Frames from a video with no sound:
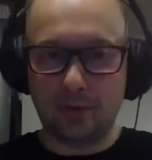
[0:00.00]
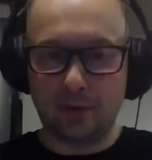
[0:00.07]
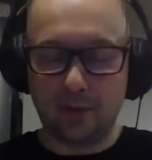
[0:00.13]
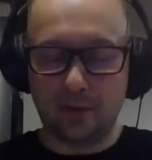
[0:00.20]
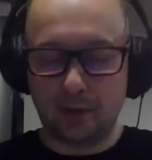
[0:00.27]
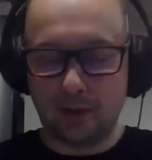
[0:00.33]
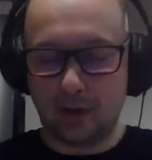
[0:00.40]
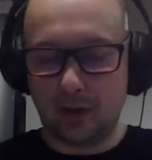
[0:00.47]

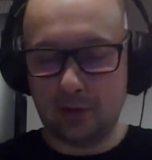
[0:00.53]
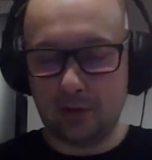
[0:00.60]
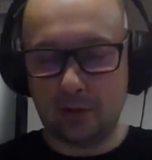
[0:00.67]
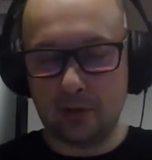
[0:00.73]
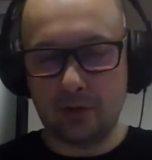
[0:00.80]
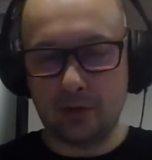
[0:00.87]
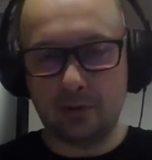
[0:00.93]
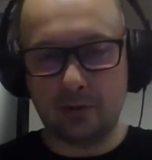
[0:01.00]
Uh, how
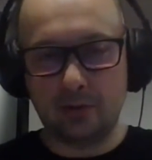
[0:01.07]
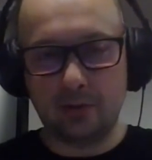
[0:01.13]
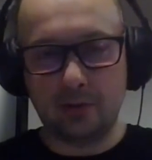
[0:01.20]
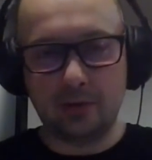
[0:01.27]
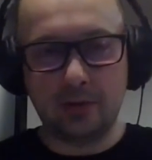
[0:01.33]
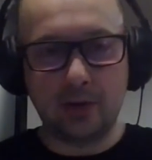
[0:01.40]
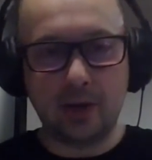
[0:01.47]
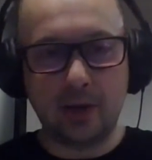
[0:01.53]
did you
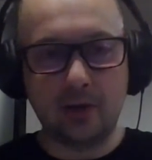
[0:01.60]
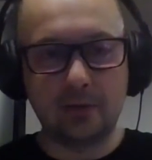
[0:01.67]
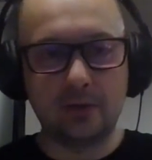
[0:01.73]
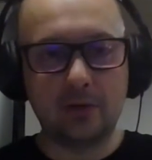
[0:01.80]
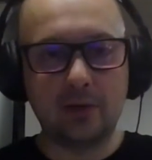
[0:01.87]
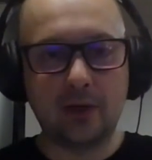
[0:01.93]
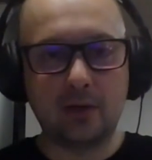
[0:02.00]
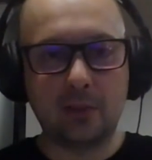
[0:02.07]
uh, get in the
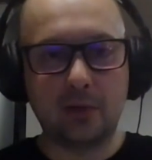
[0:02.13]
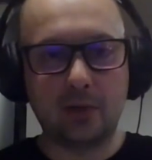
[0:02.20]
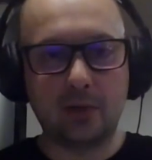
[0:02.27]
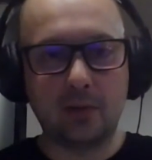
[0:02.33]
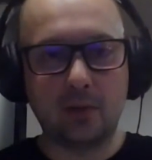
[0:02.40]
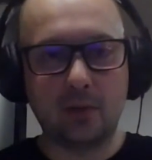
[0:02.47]
topic?